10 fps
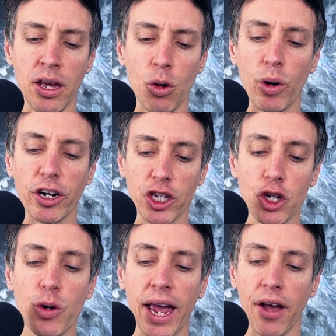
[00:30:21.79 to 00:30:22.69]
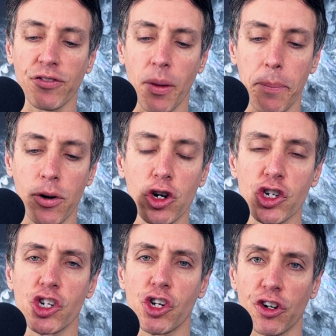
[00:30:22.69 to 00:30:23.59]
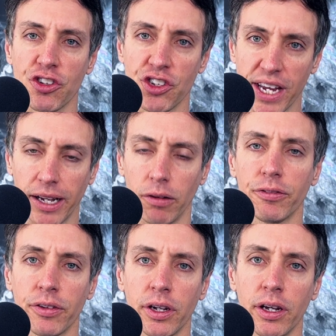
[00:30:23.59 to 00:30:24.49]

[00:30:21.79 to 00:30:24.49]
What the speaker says: where you have to push yourself